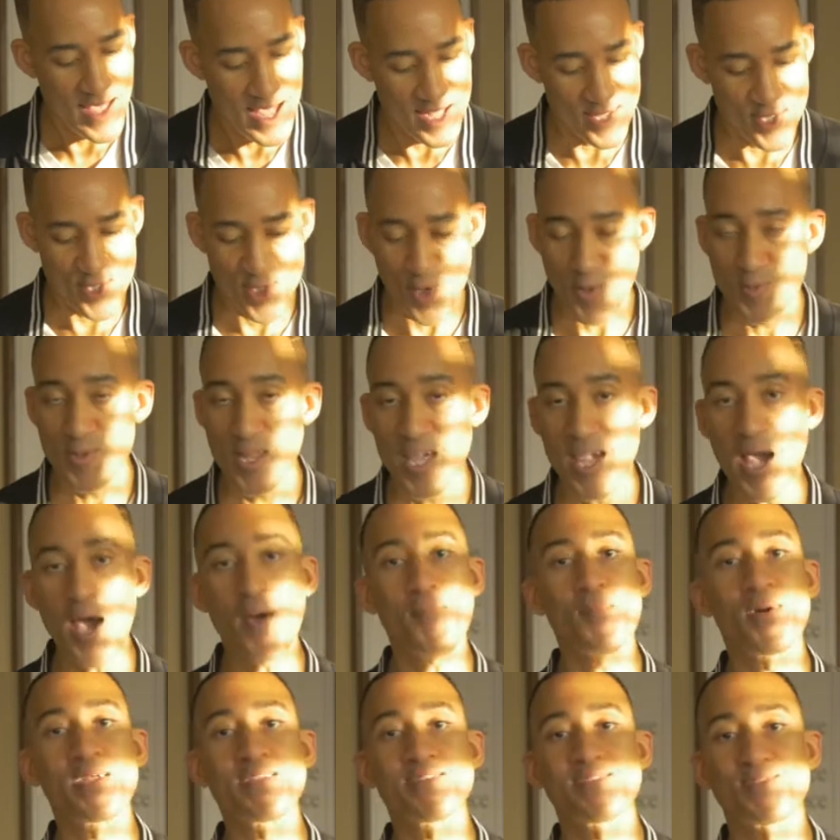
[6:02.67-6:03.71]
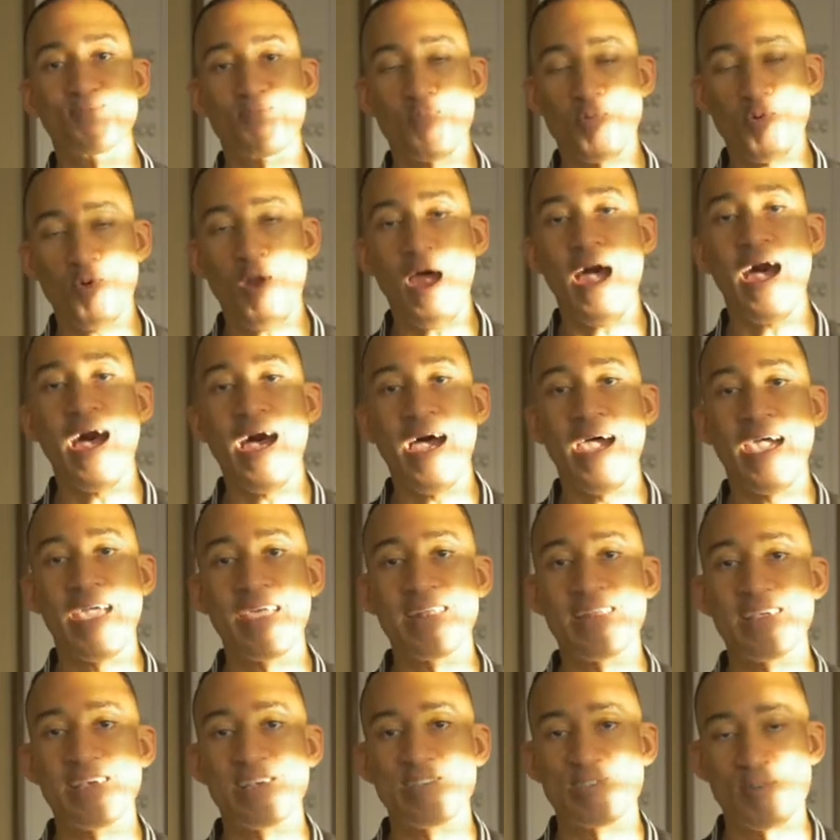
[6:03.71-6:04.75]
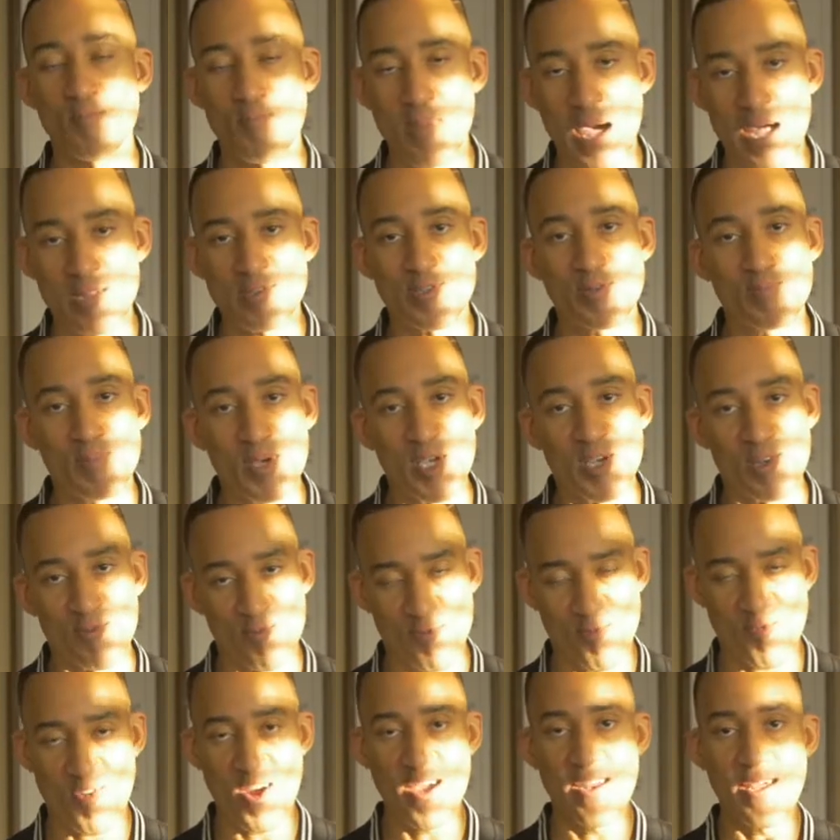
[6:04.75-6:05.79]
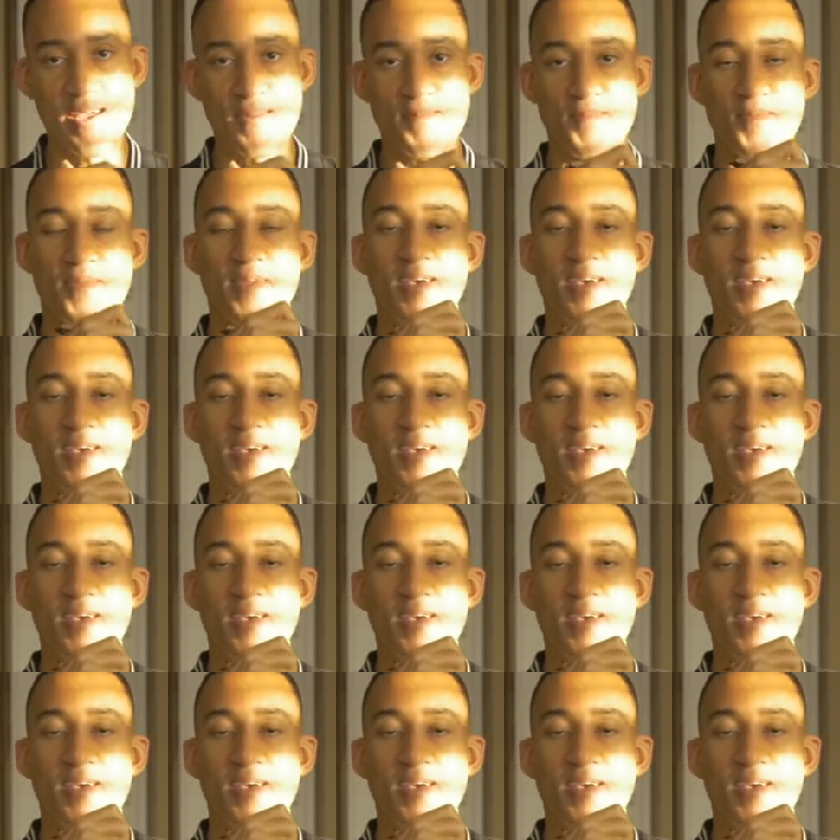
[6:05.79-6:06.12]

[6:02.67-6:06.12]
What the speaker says: And so Naaman's pride is about to be confronted